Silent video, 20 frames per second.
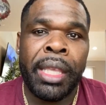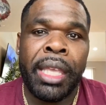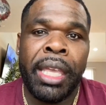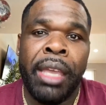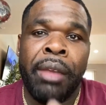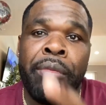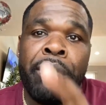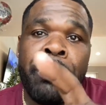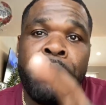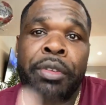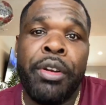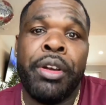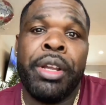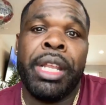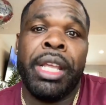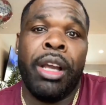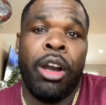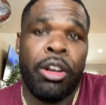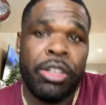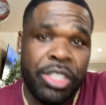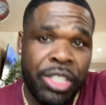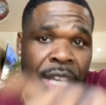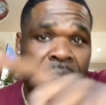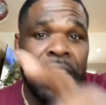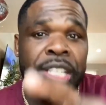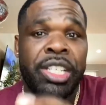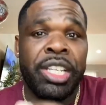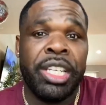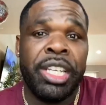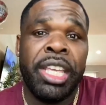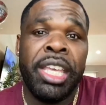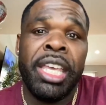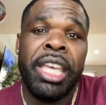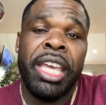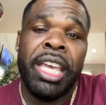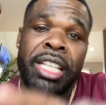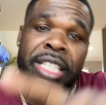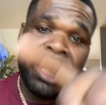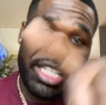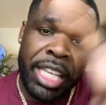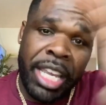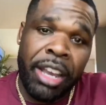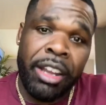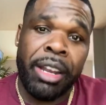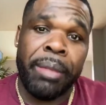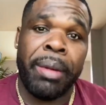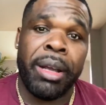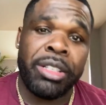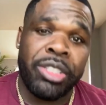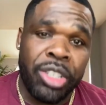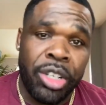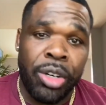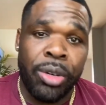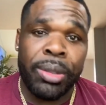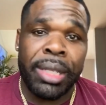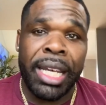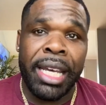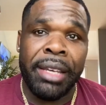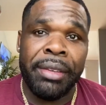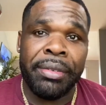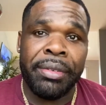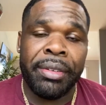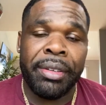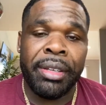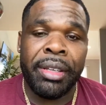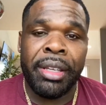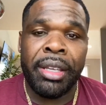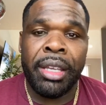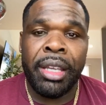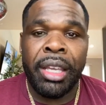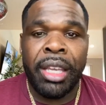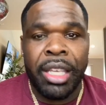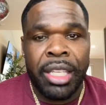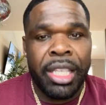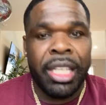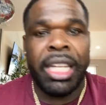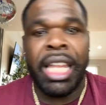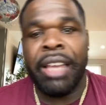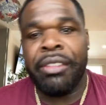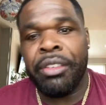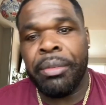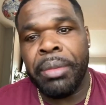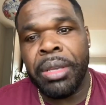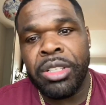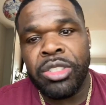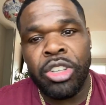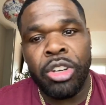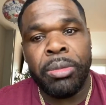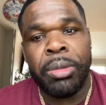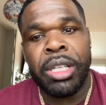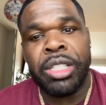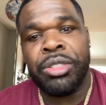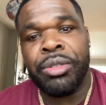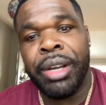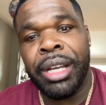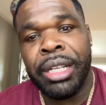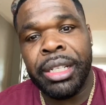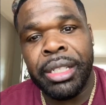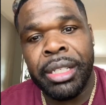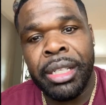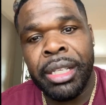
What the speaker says: and revert it or change it into caring about your own life, your life would be so much greater.